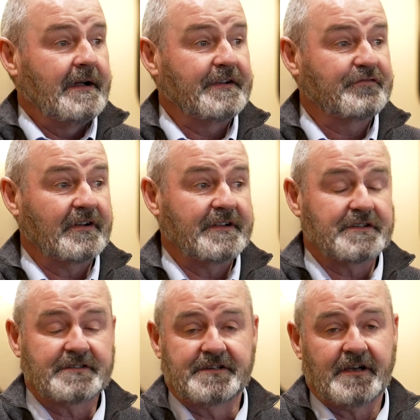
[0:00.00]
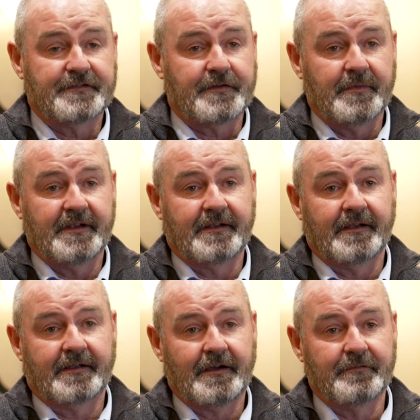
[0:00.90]
And it's really just a chance for me to
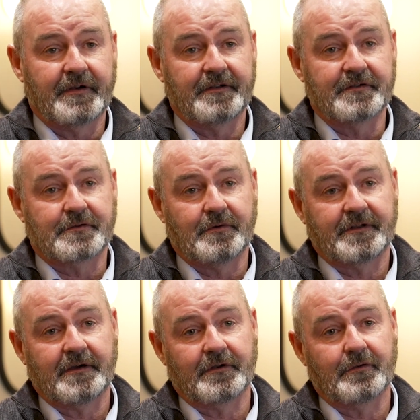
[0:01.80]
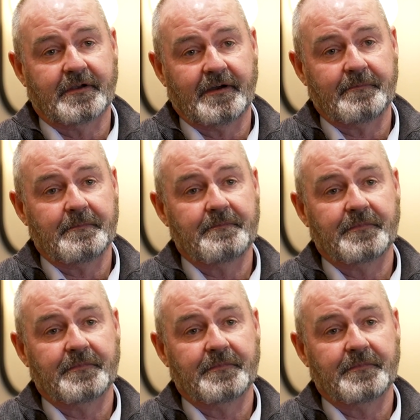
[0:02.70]
get Calvin in the squad, have a look at him.